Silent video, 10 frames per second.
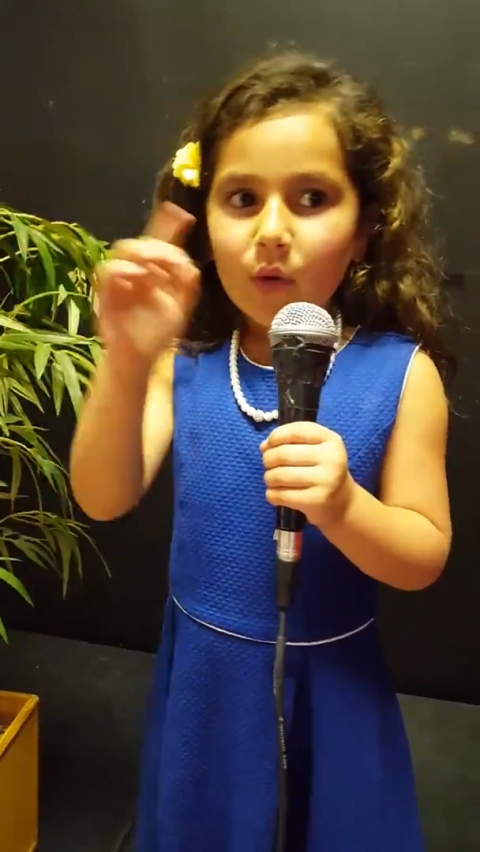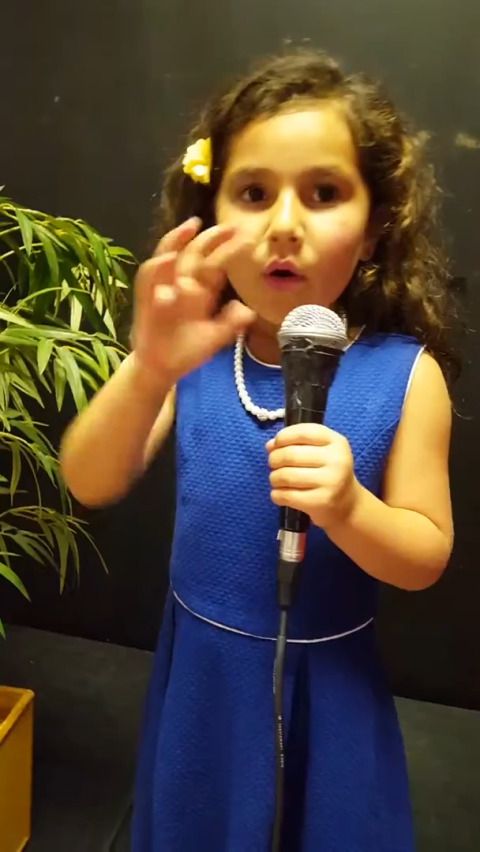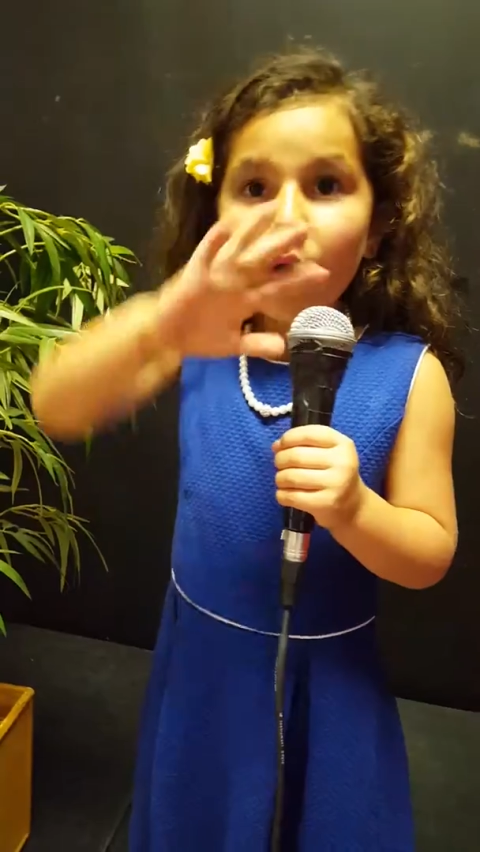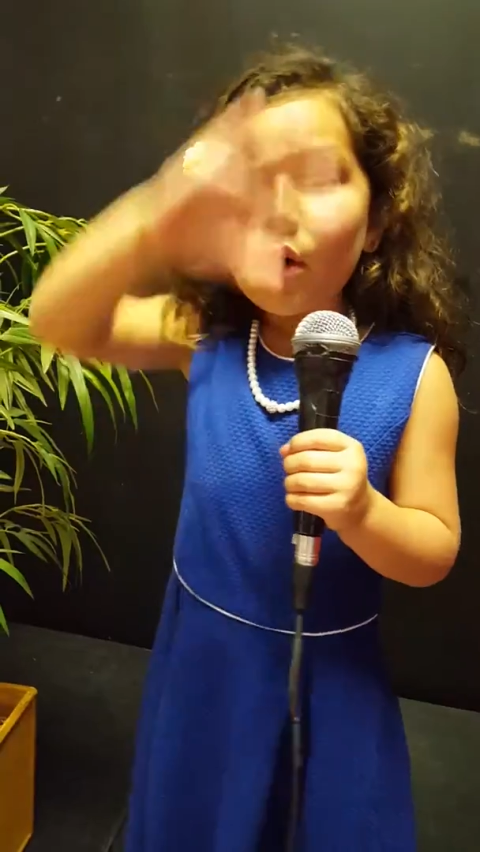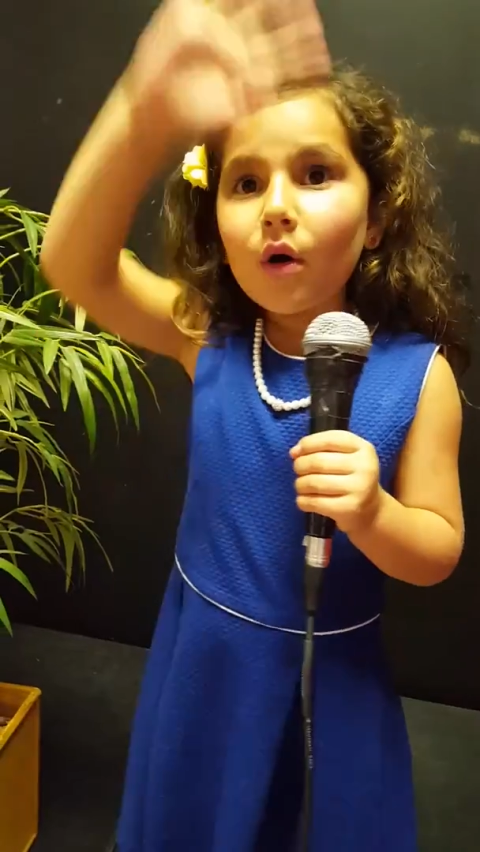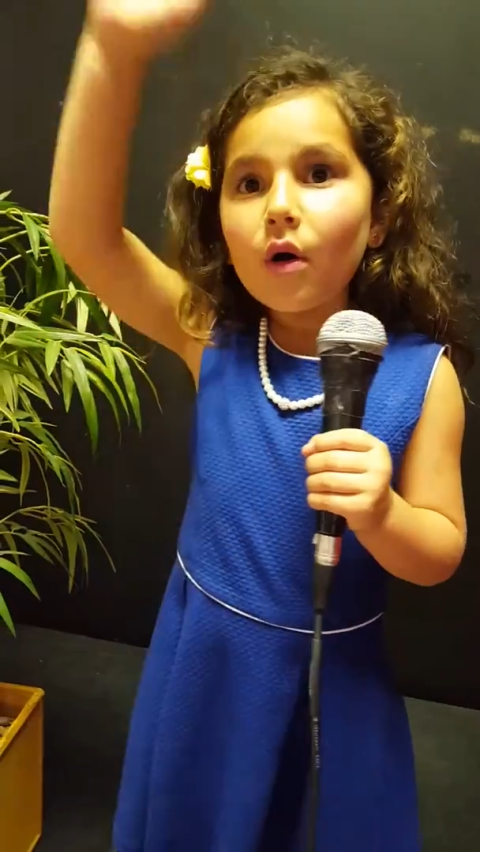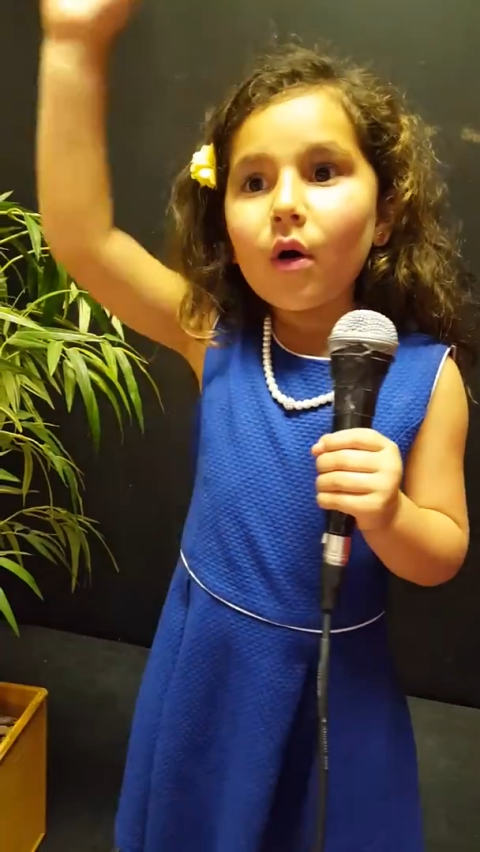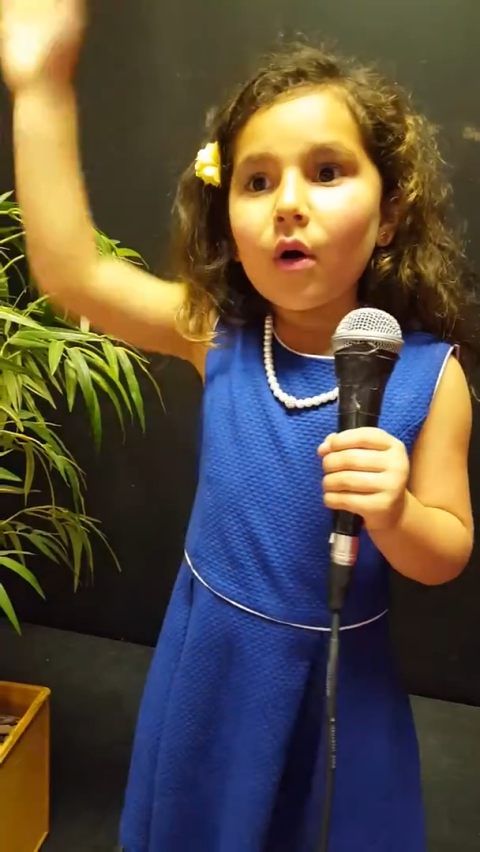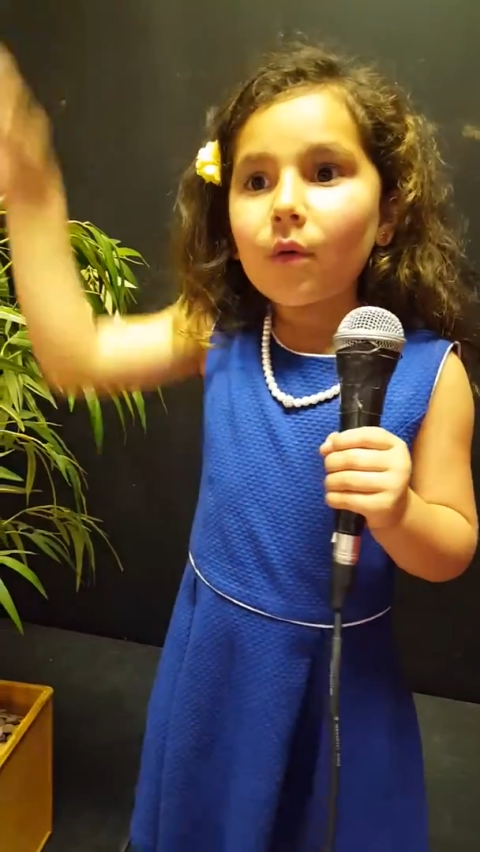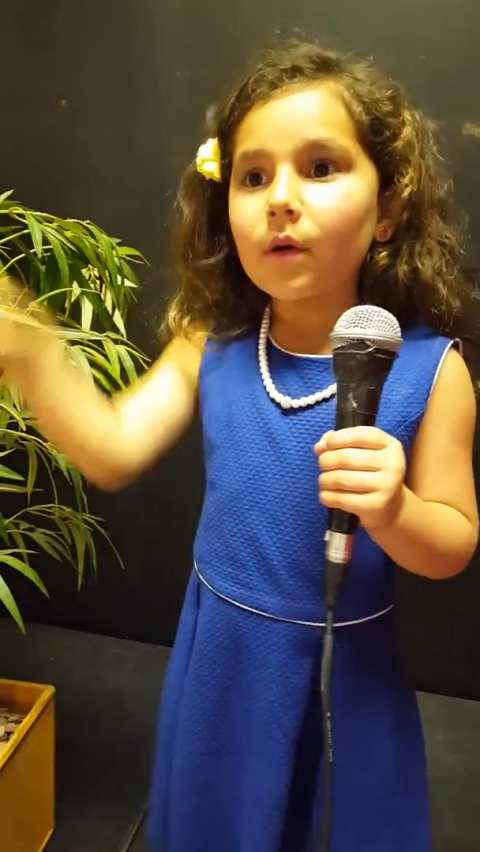
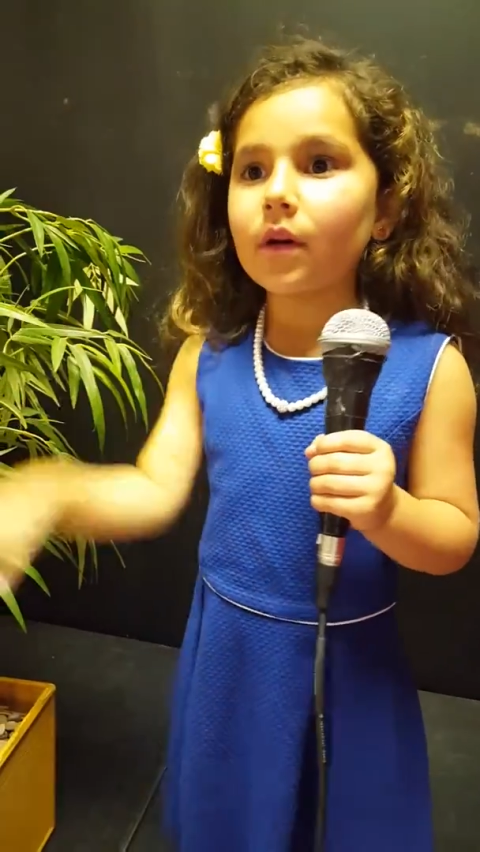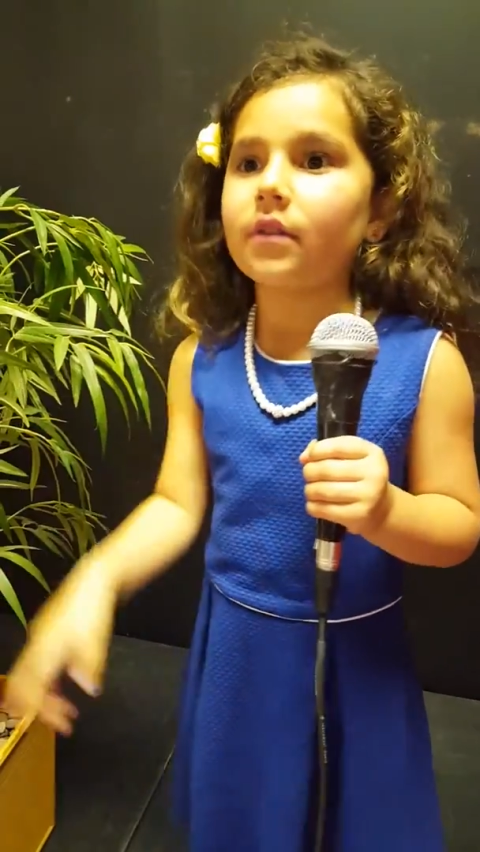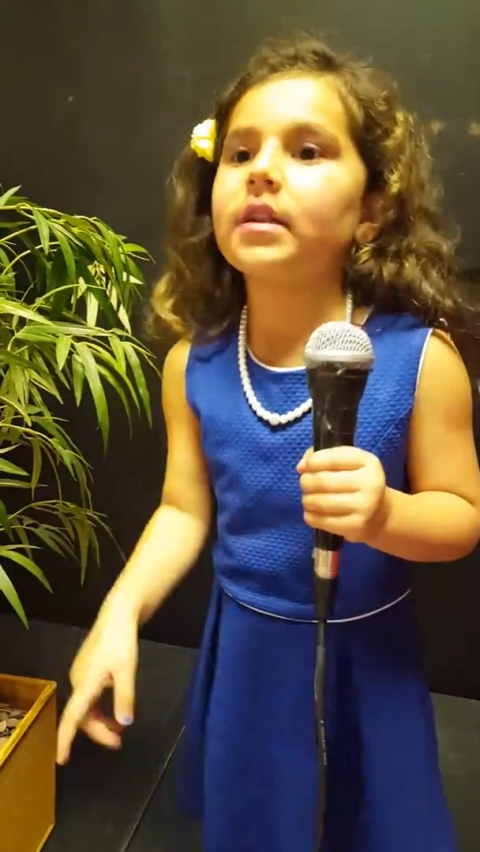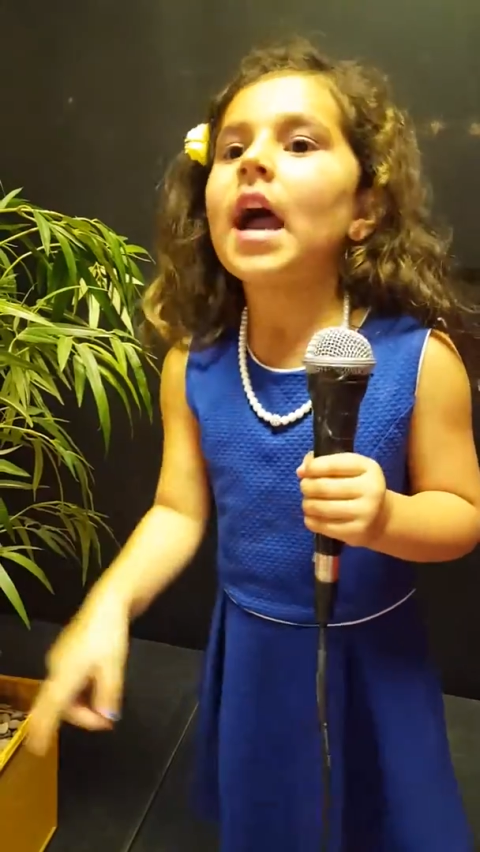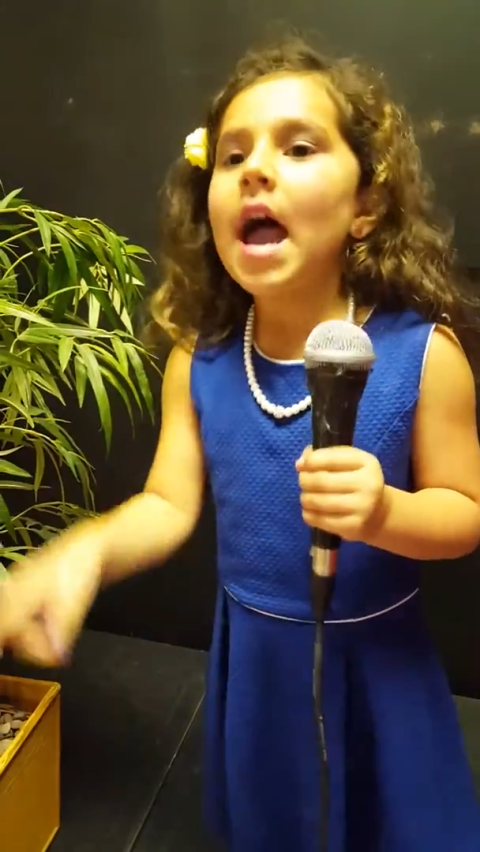whole world